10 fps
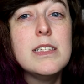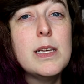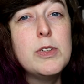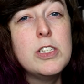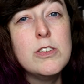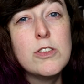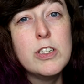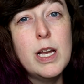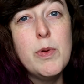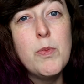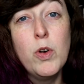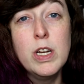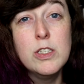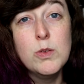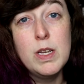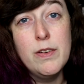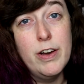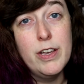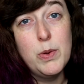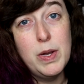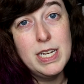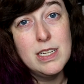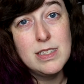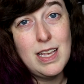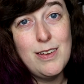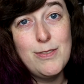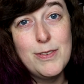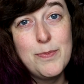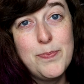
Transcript: is able to use her time in mourning to reevaluate his life.